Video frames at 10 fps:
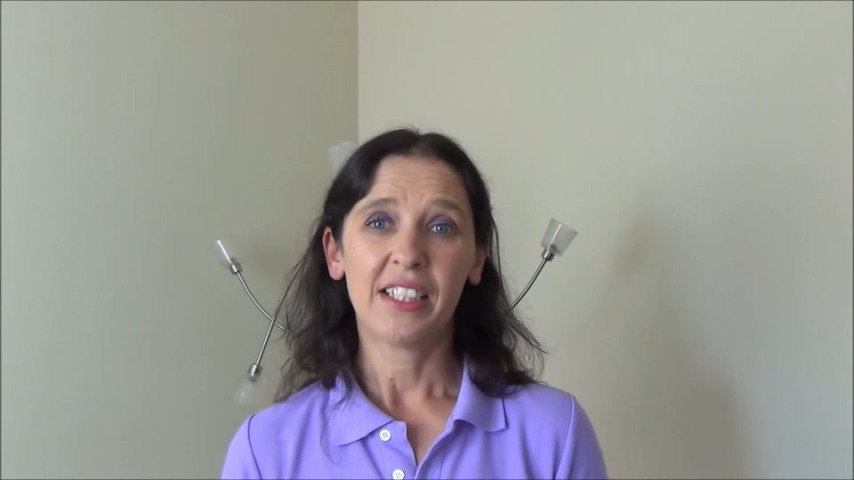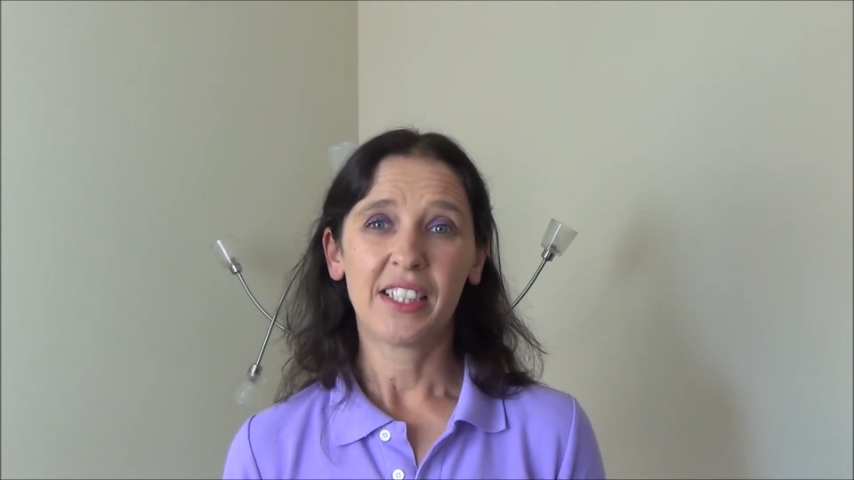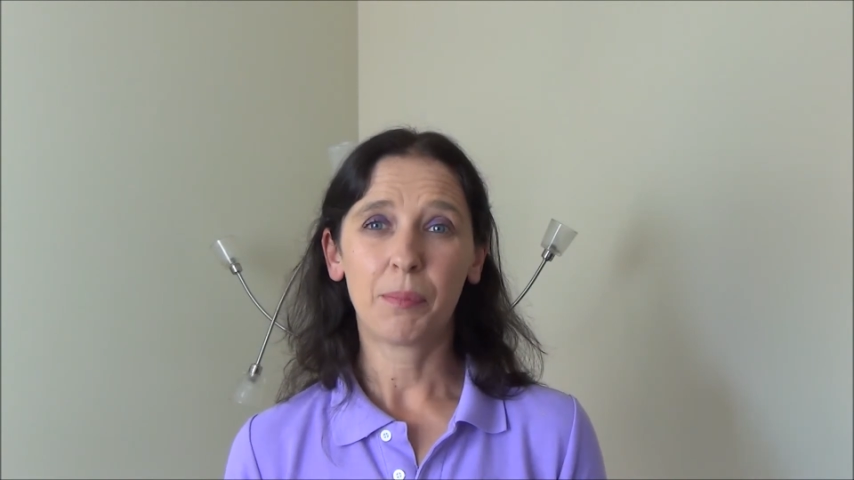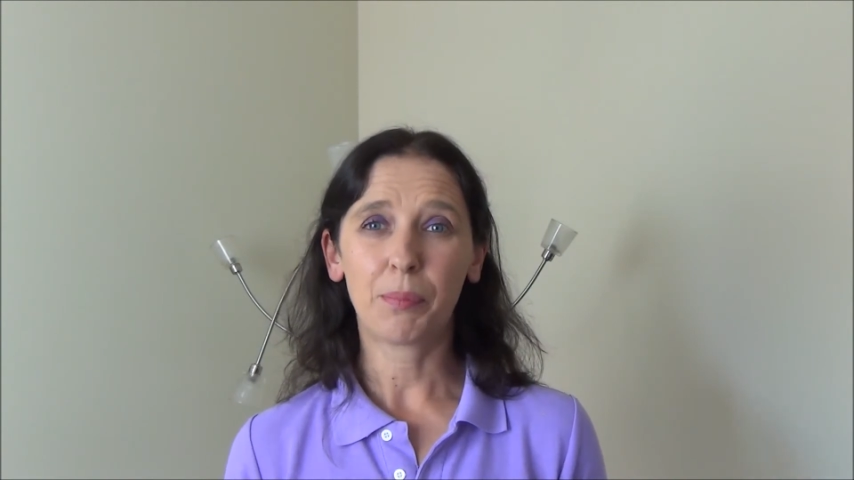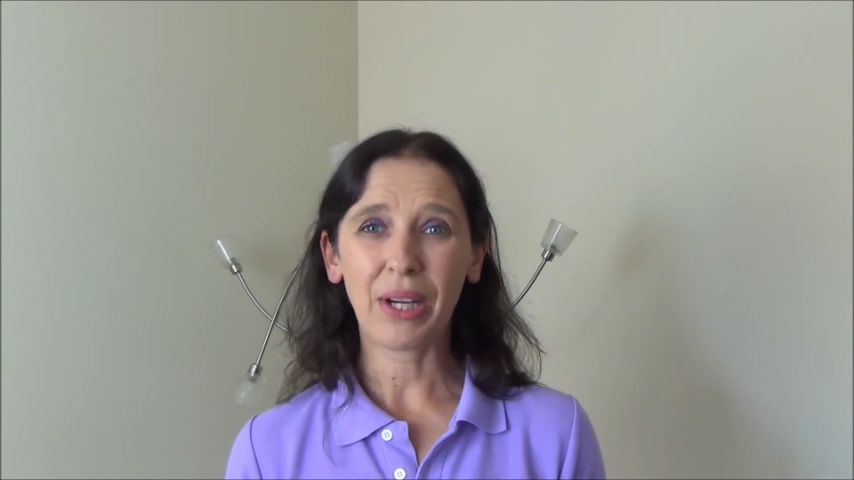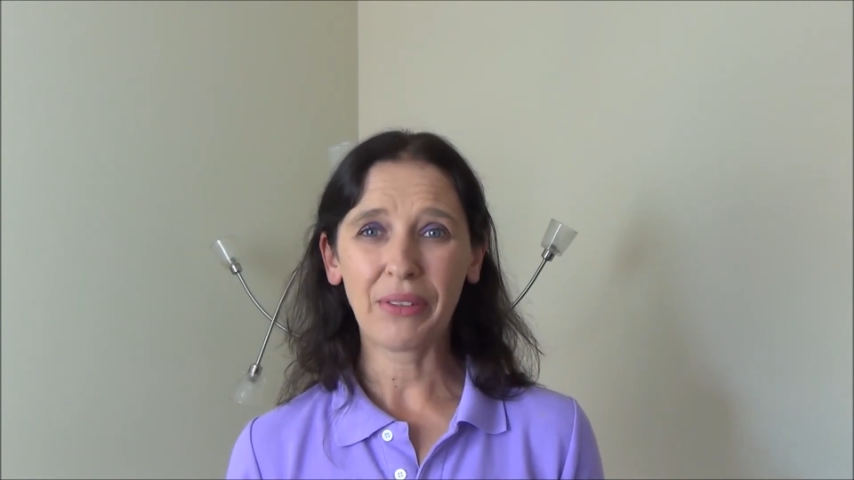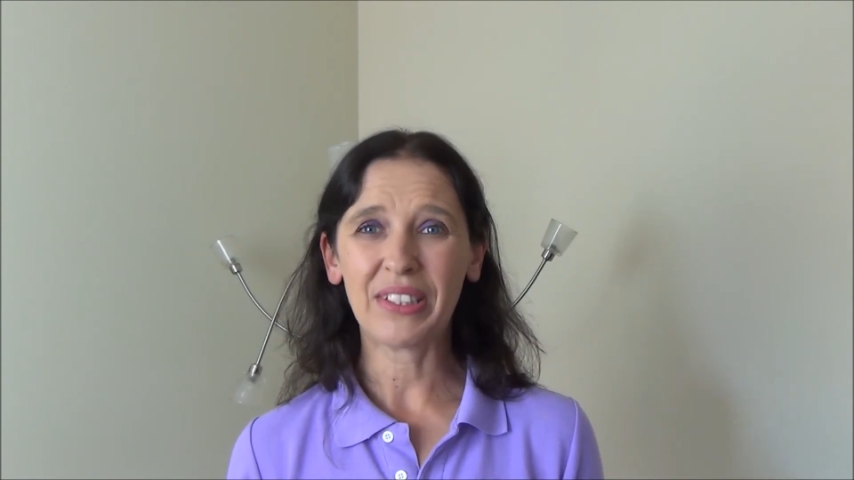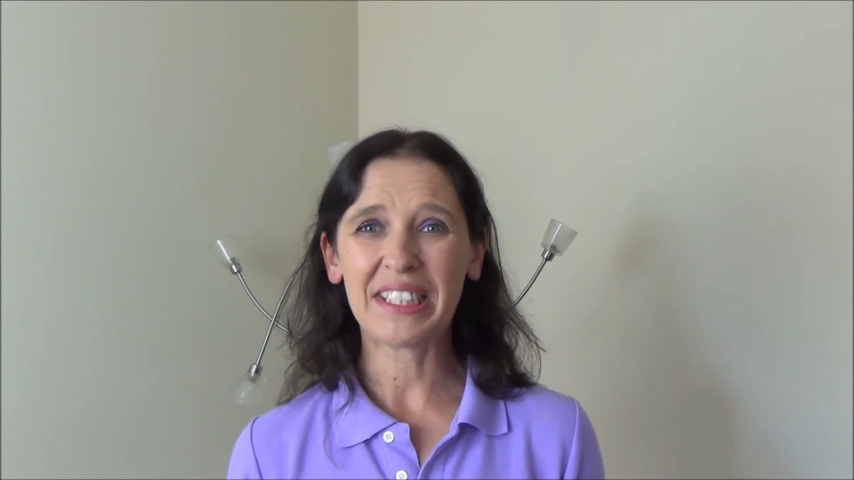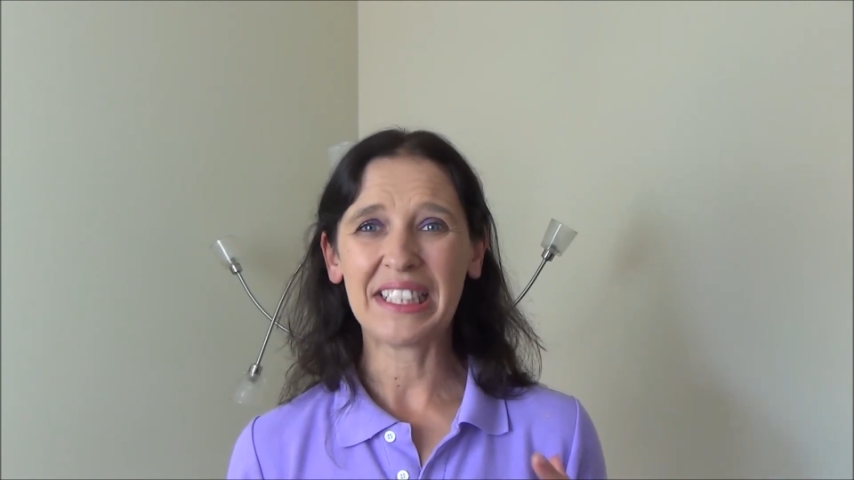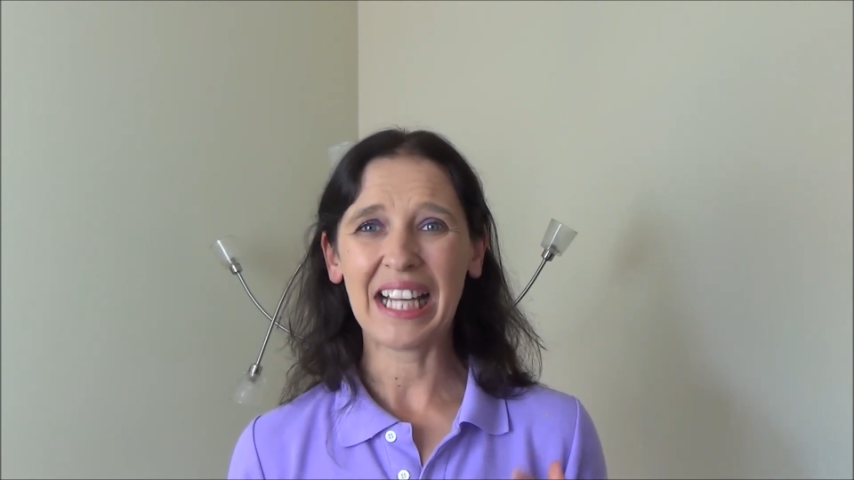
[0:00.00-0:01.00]
So
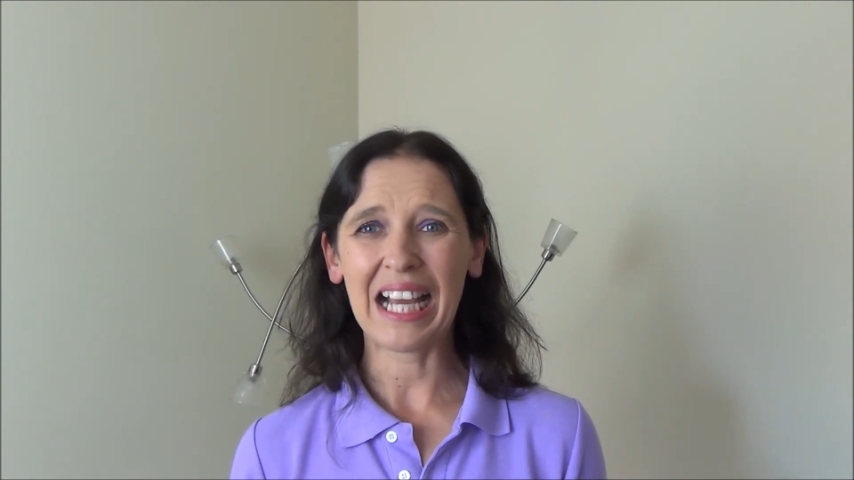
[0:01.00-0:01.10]
breakfast is